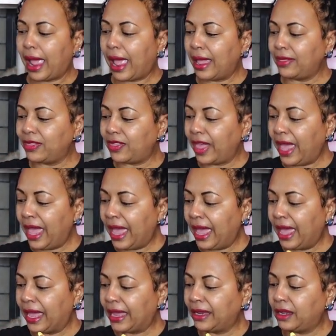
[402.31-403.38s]
And
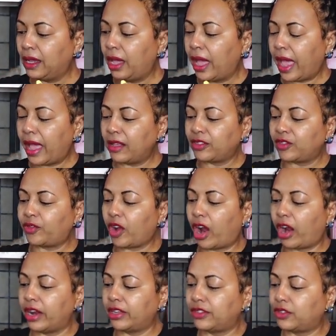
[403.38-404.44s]
then as
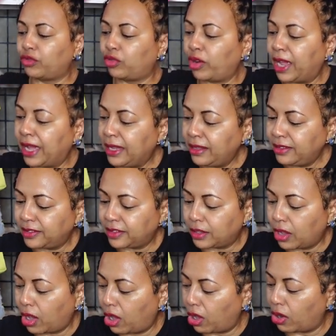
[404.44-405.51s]
far as rings
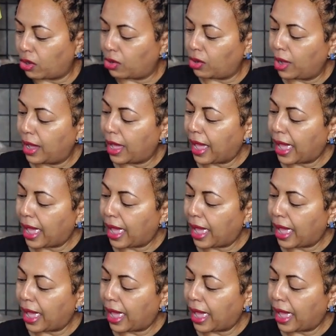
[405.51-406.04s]
go,